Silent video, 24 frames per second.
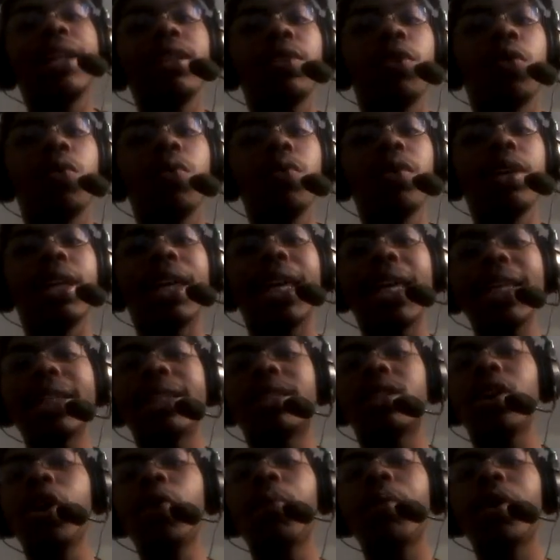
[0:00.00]
you, he's
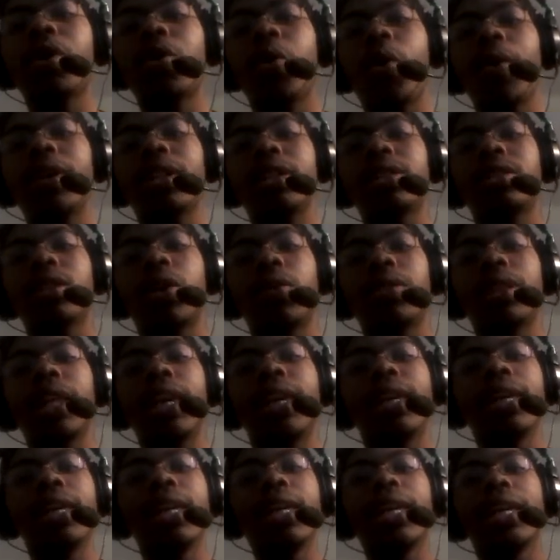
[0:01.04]
still recording this whole
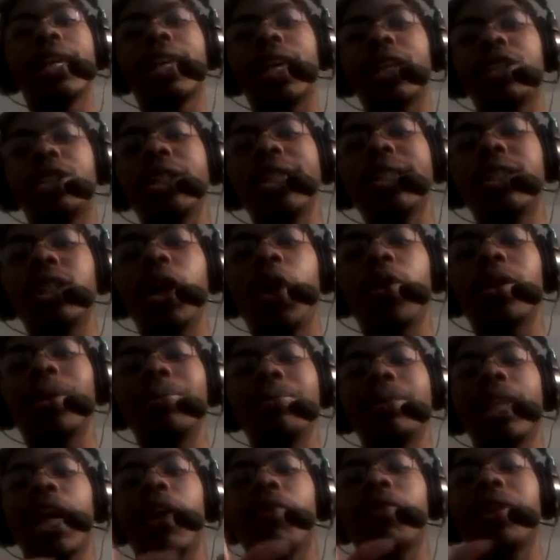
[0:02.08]
thing because she told
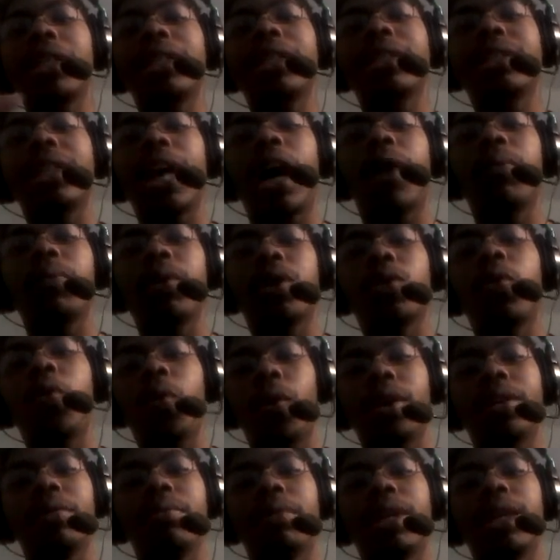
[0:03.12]
him never to stop
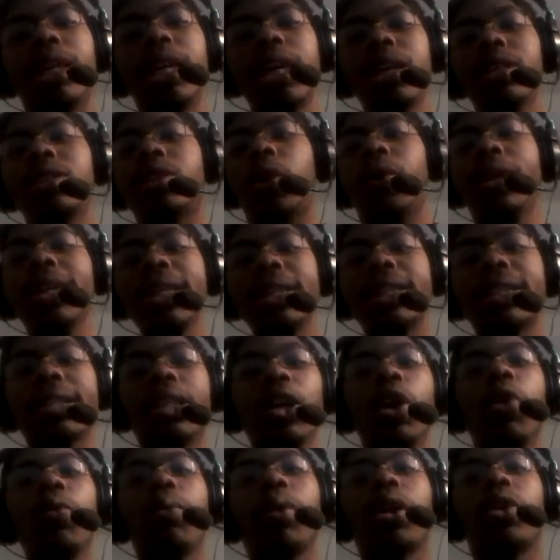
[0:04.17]
recording me. So he's
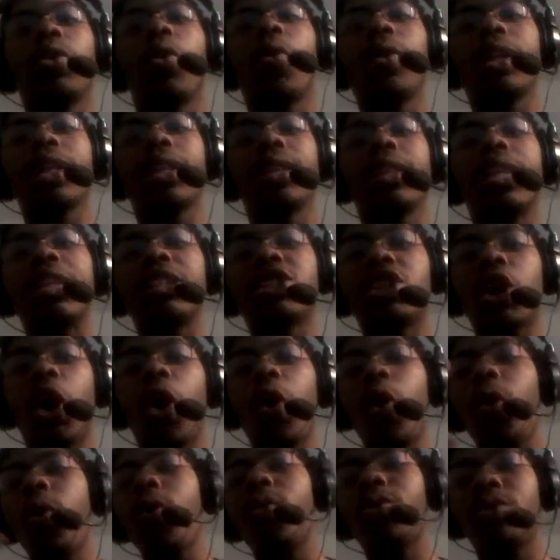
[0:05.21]
still recording this
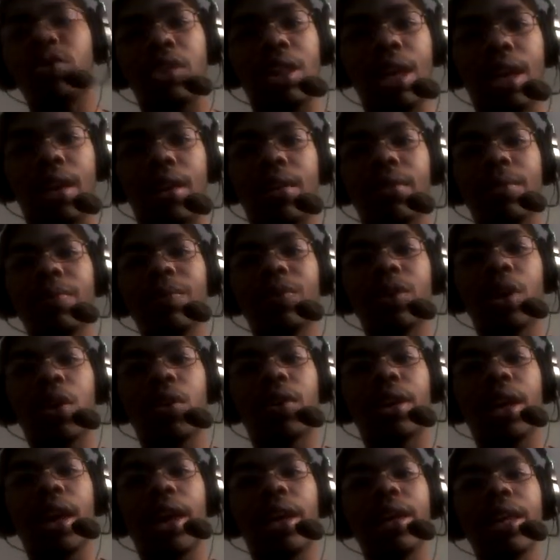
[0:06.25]
whole thing,
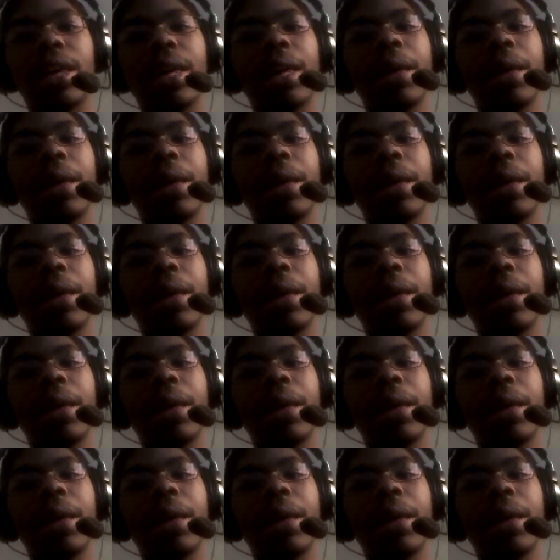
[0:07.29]
okay?